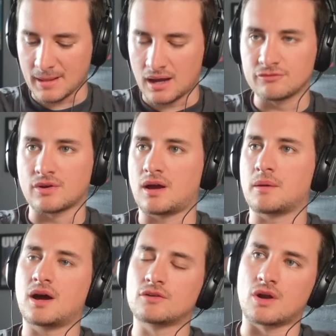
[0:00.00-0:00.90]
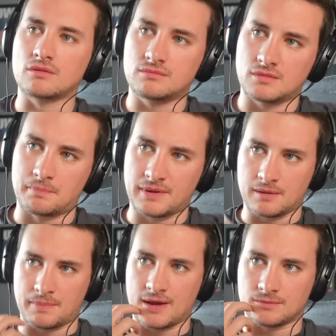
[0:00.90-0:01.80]
I've, I wrote a bit
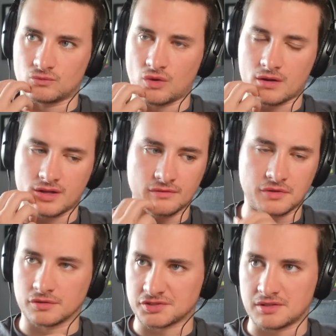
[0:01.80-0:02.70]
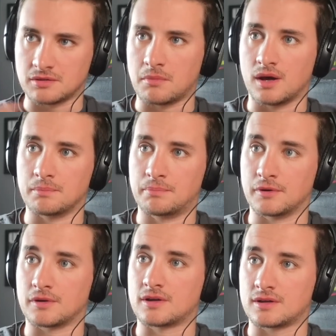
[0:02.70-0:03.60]
about Rocky, of course, in my
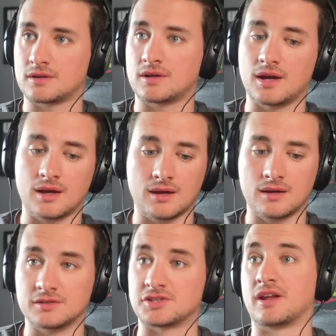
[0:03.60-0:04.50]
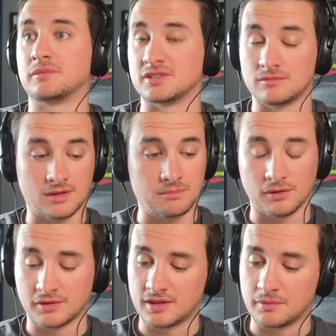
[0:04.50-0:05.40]
book. Uh, it's on Amazon. I
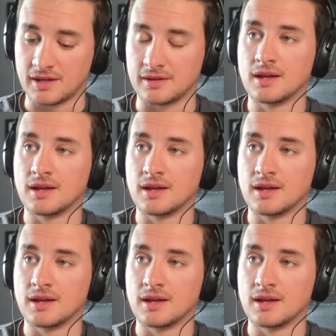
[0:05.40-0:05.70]
plugged it at the beginning.